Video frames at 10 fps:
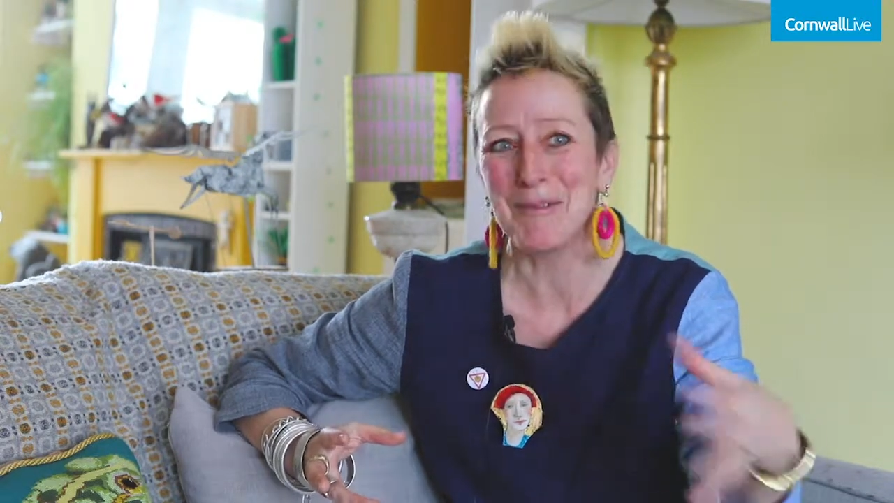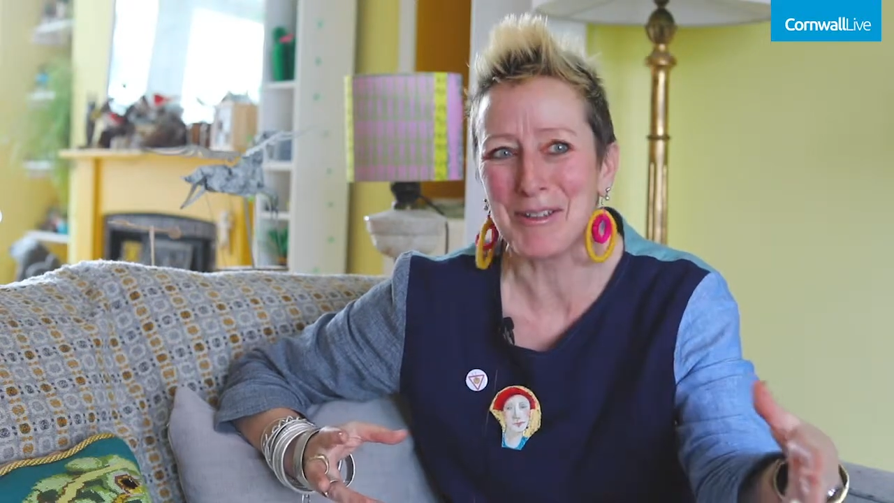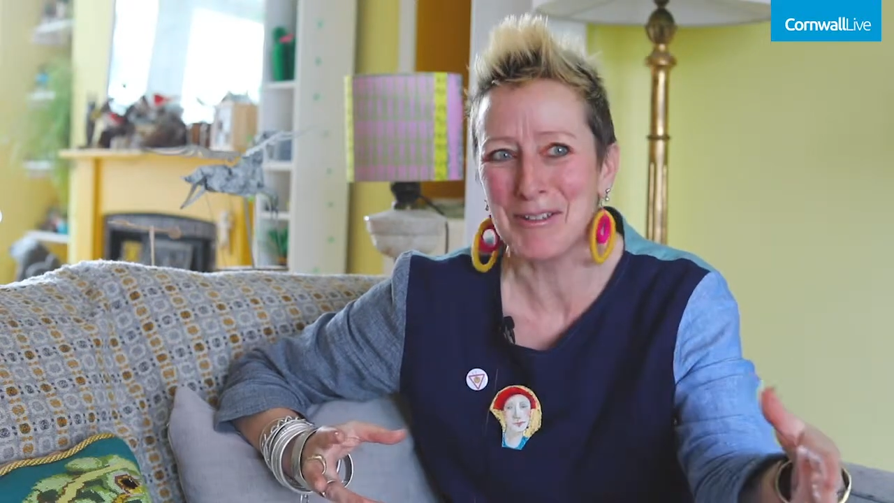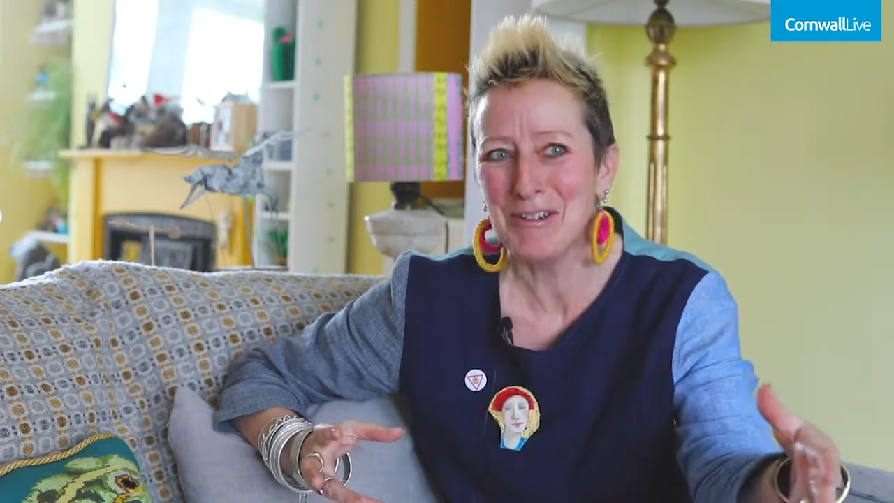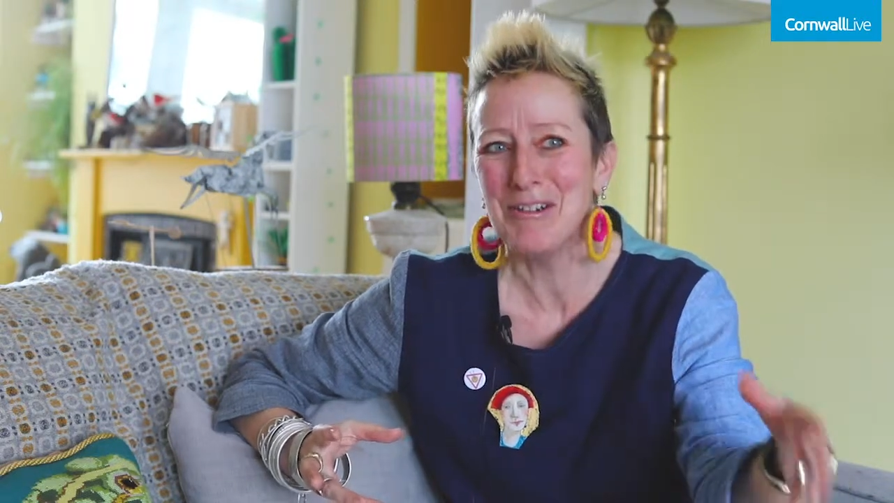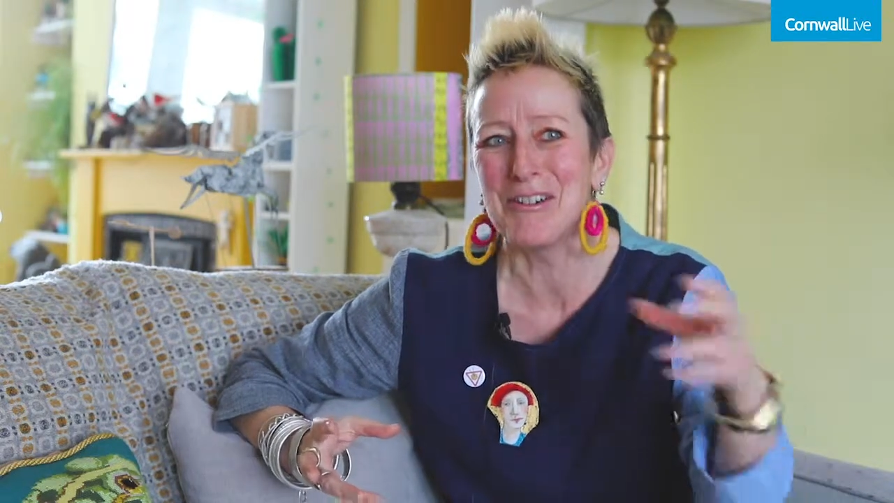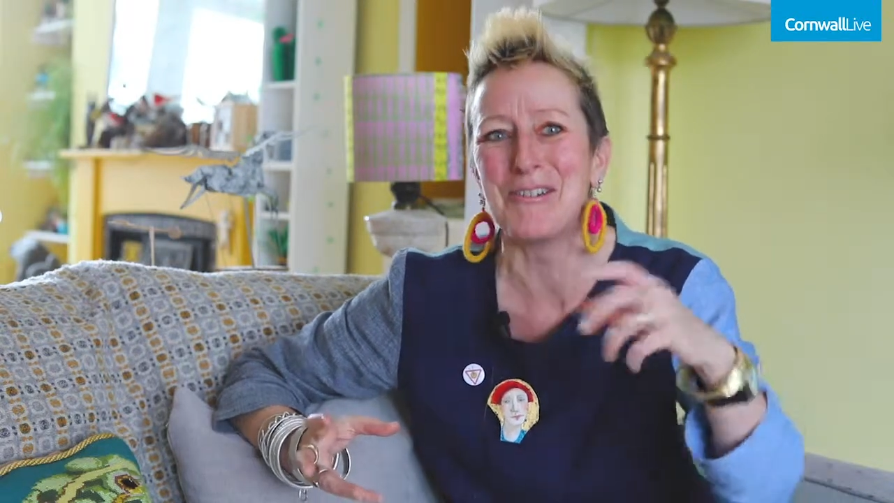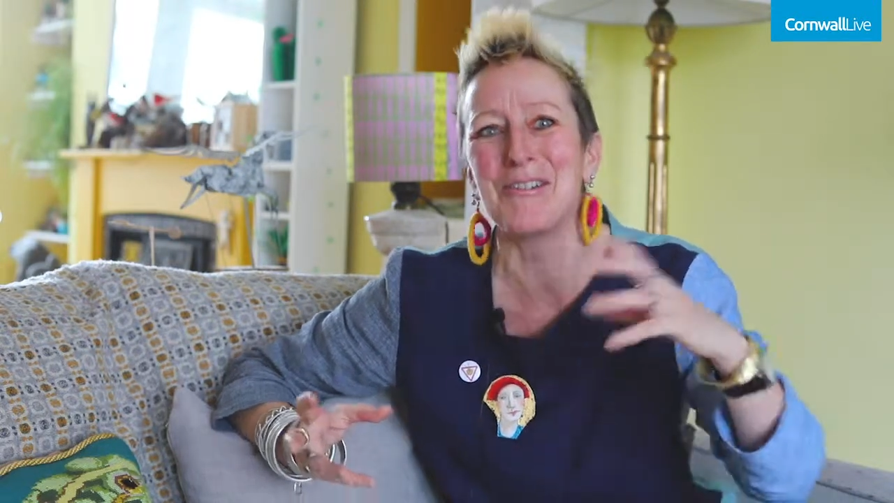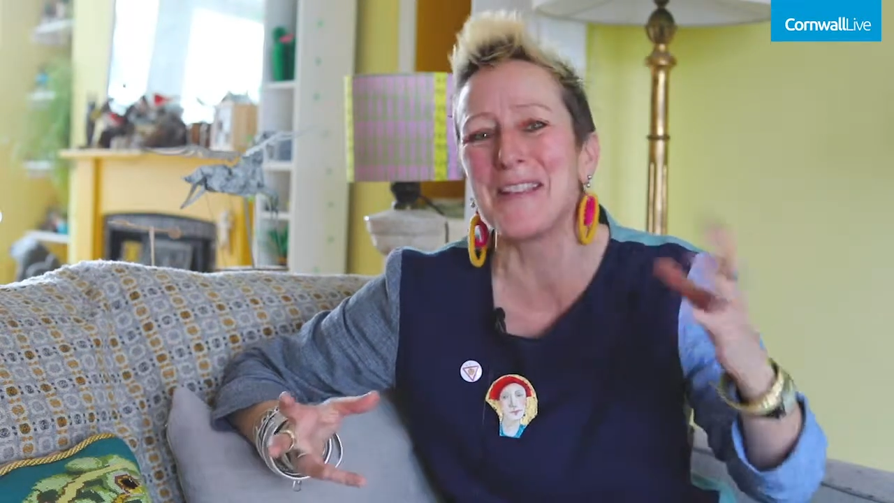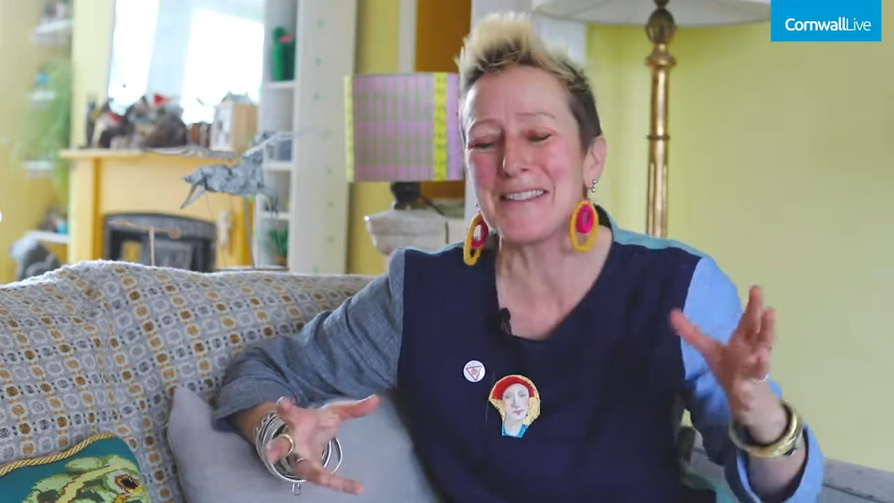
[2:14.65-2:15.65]
of their dog
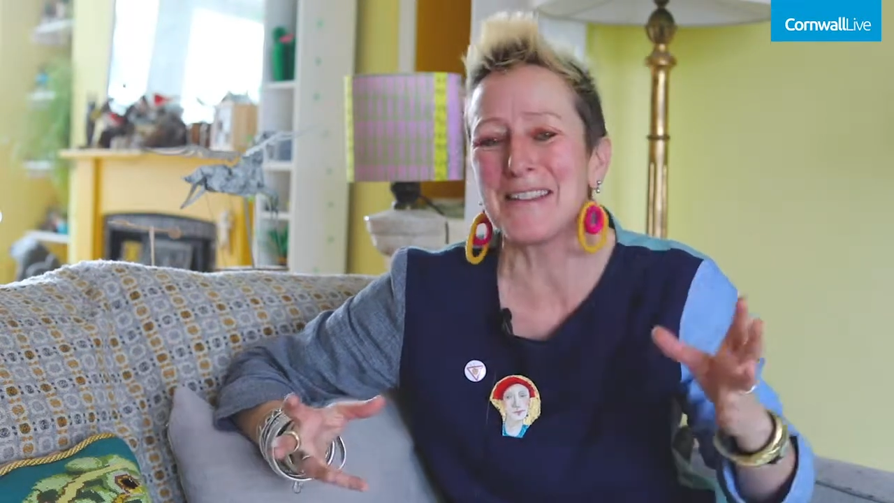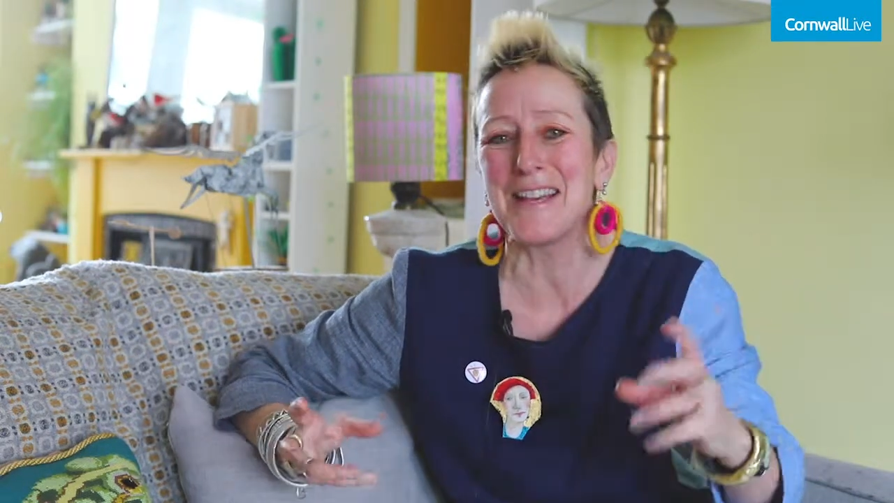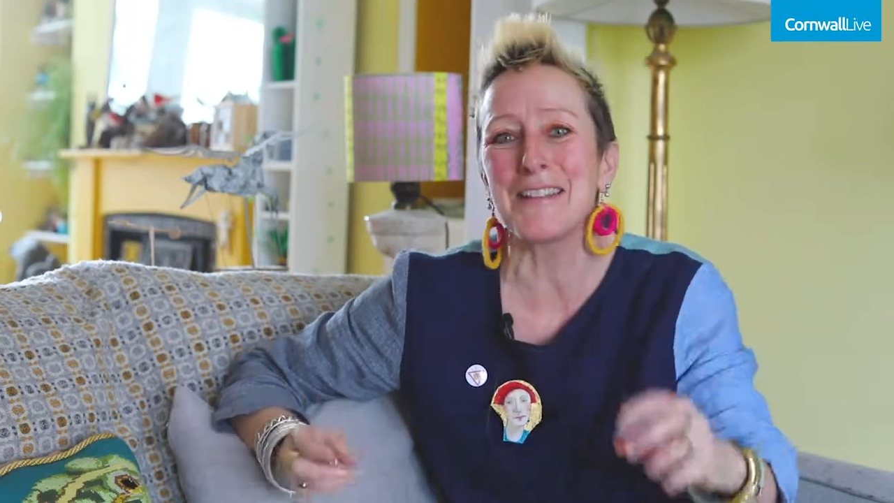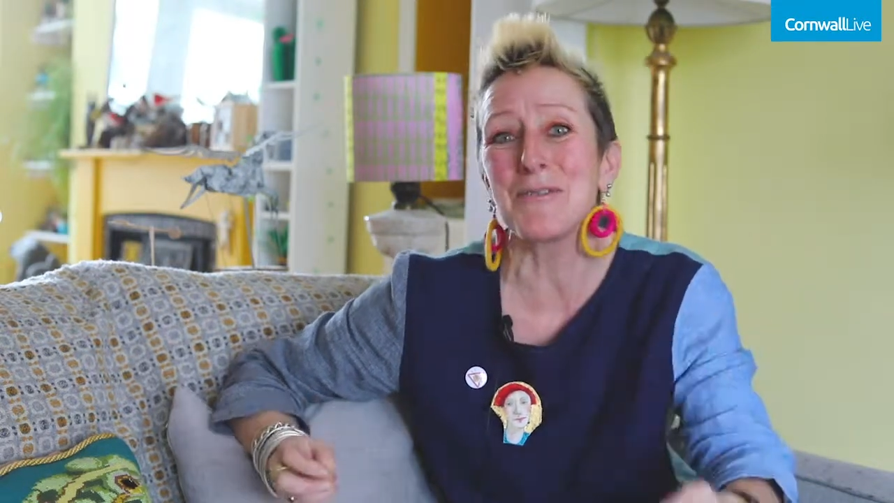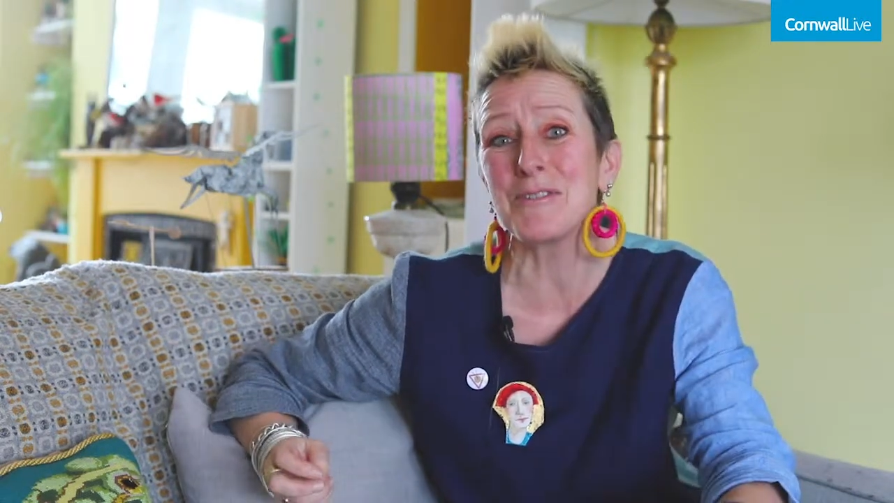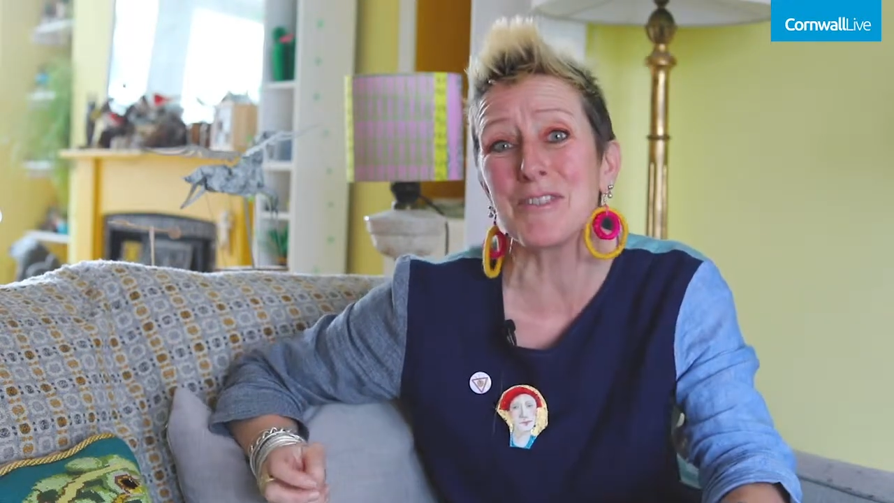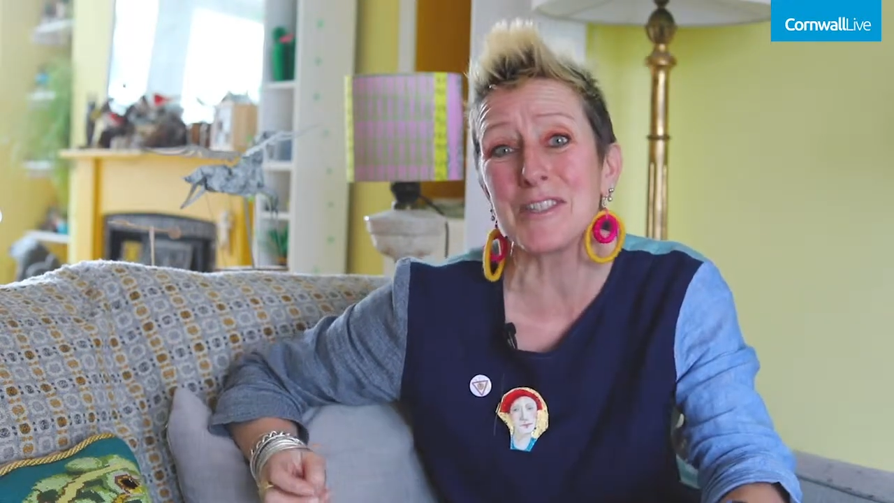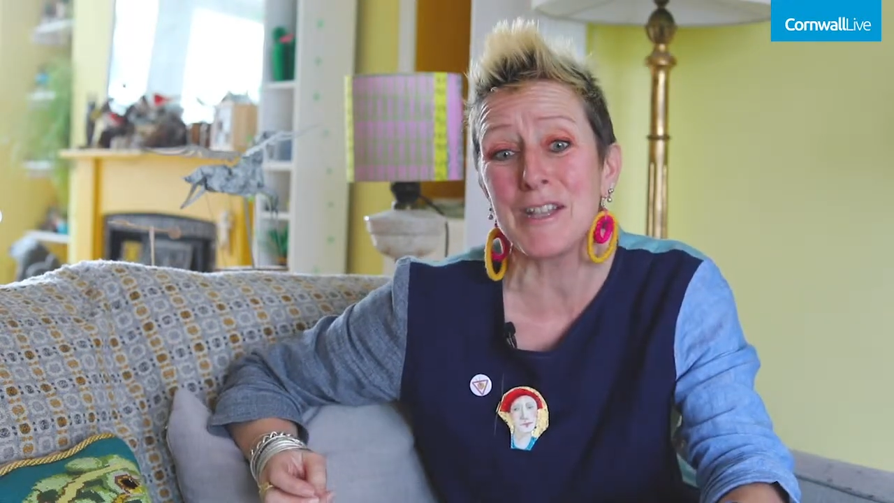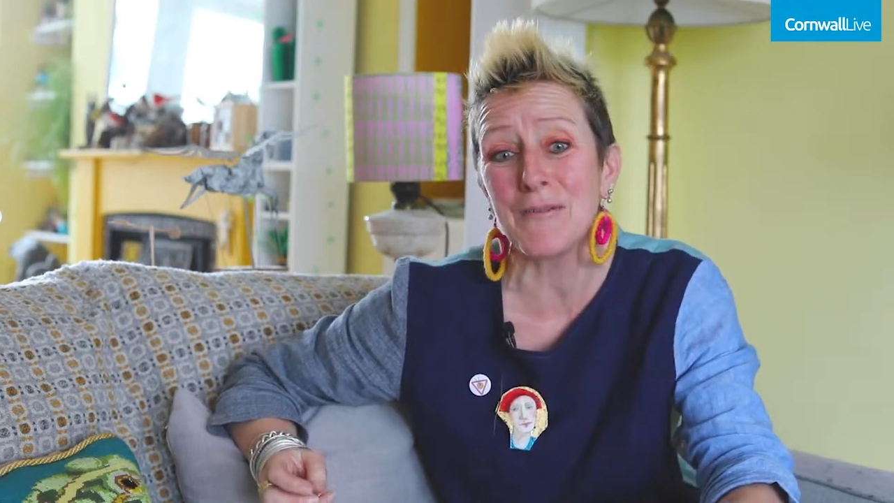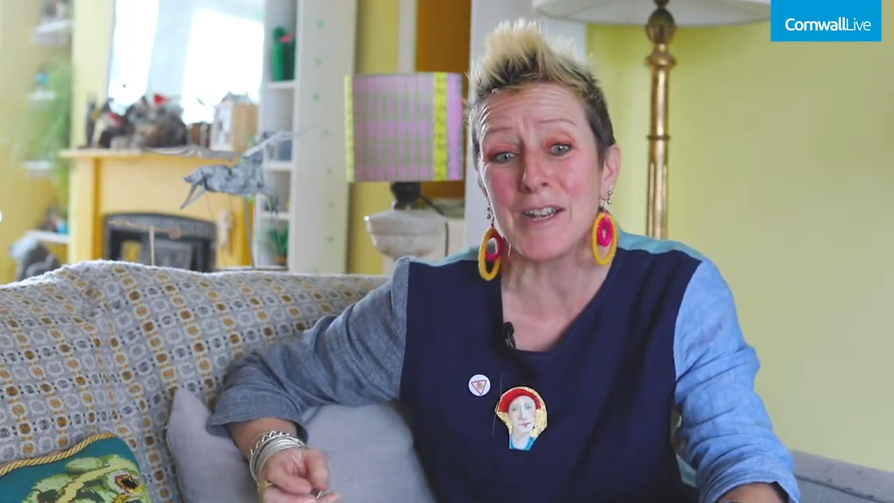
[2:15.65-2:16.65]
or things like that, so it was
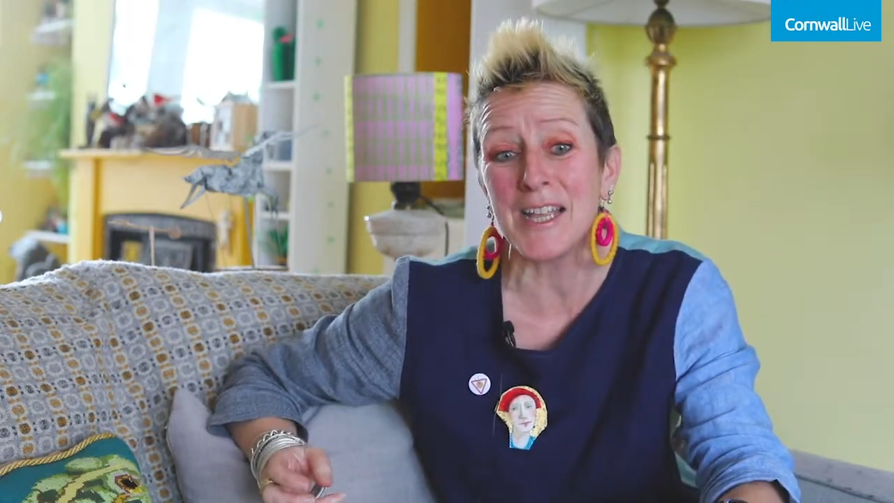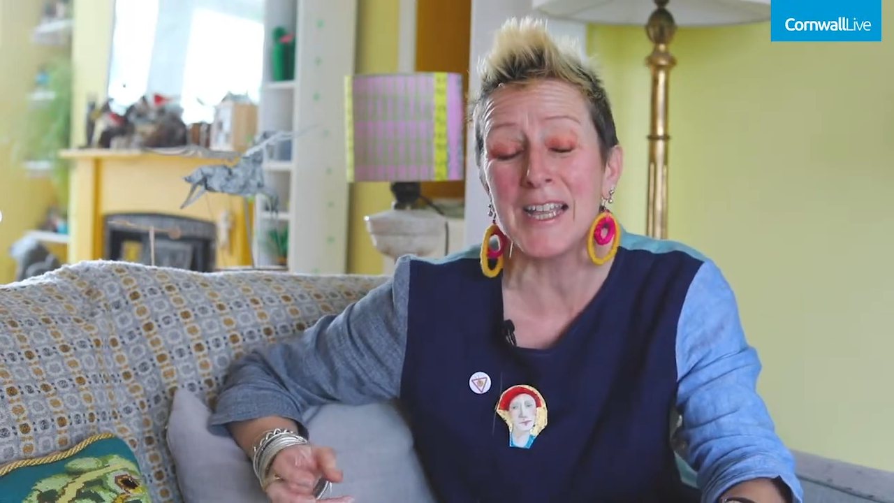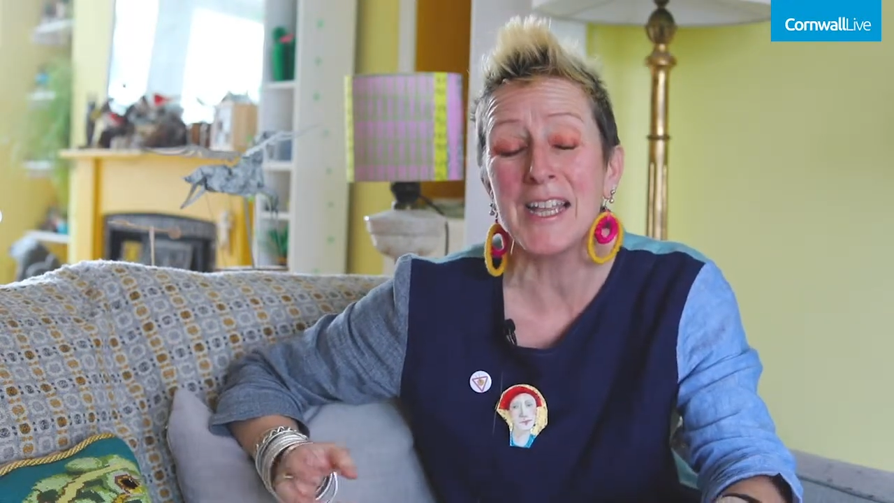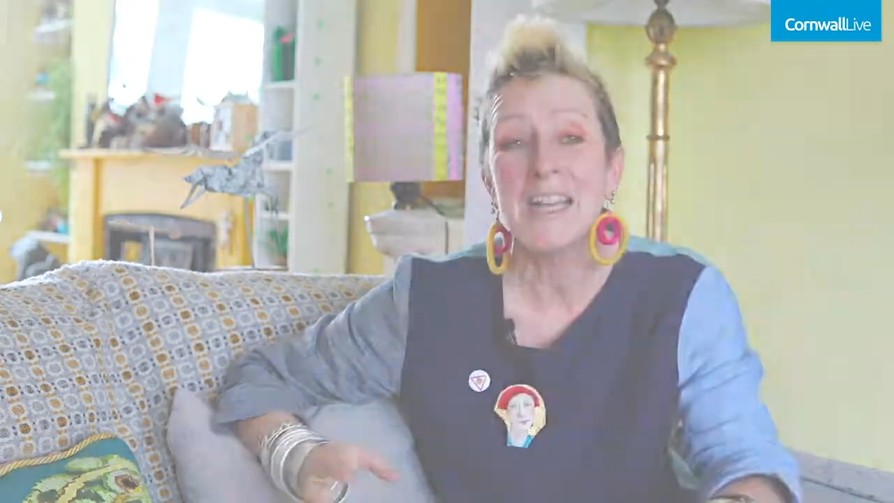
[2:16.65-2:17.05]
just lovely.